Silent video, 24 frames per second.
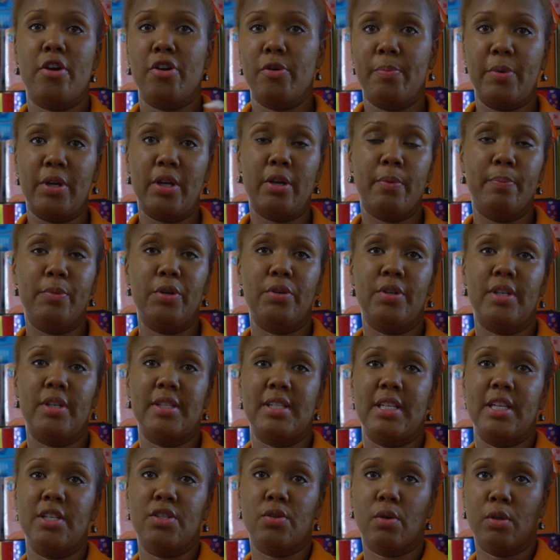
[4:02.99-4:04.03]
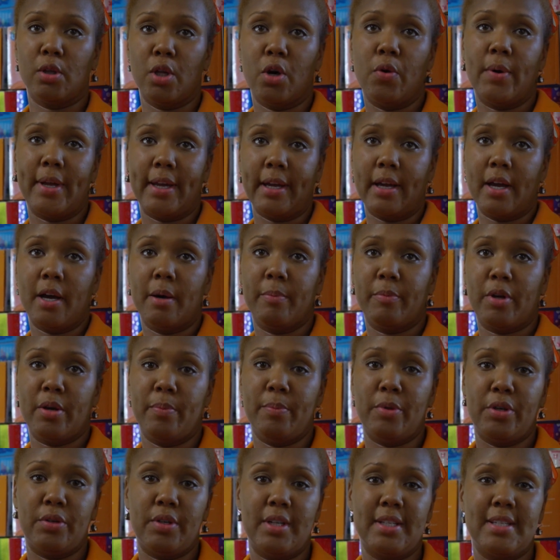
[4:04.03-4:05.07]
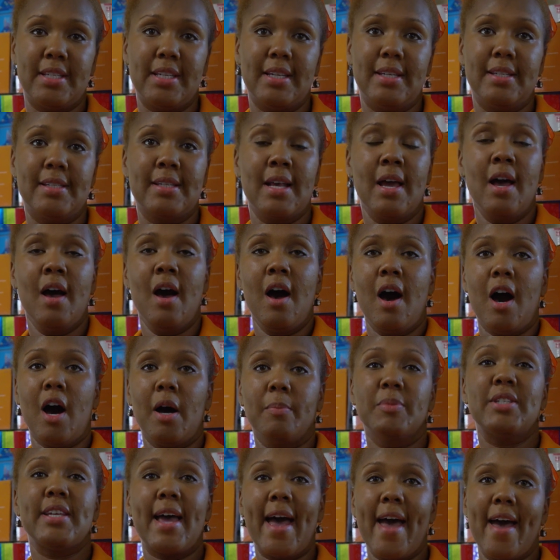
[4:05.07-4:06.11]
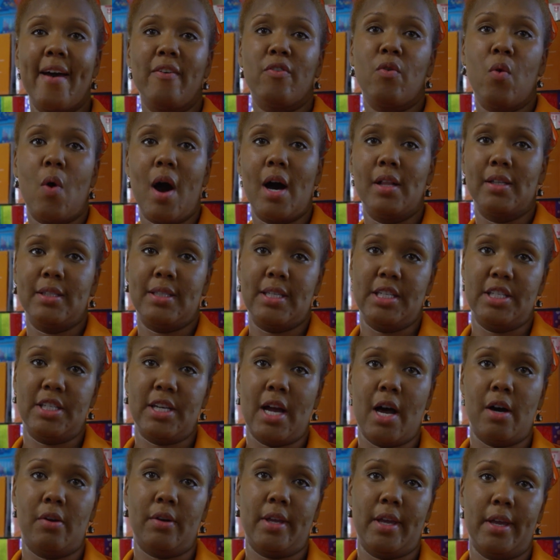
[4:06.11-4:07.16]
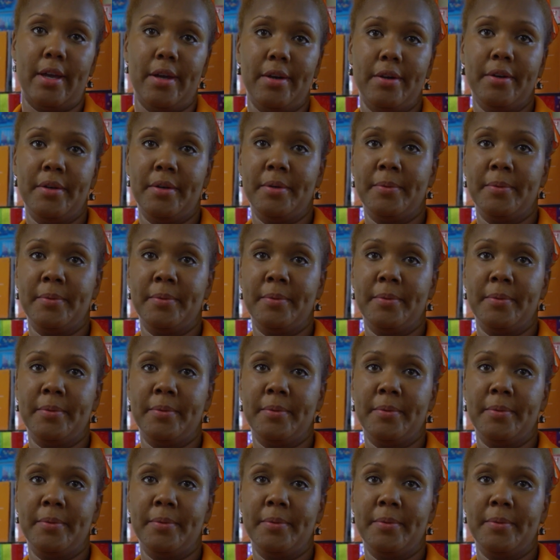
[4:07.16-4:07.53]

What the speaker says: urban communities or low-income communities to have quality child care.